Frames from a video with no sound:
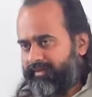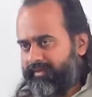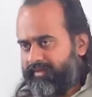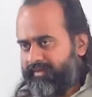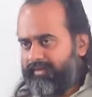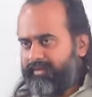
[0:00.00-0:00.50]

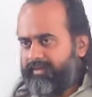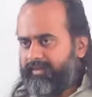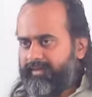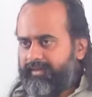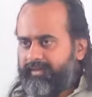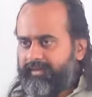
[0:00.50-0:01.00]

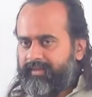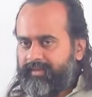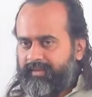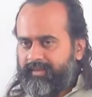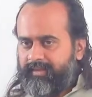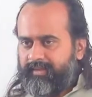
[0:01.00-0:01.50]

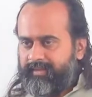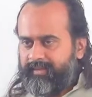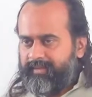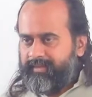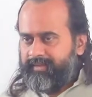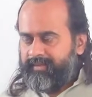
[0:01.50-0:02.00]

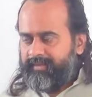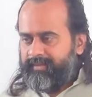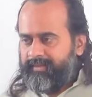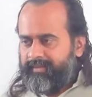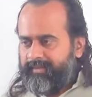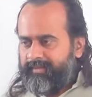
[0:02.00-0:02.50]
Nobody speaks.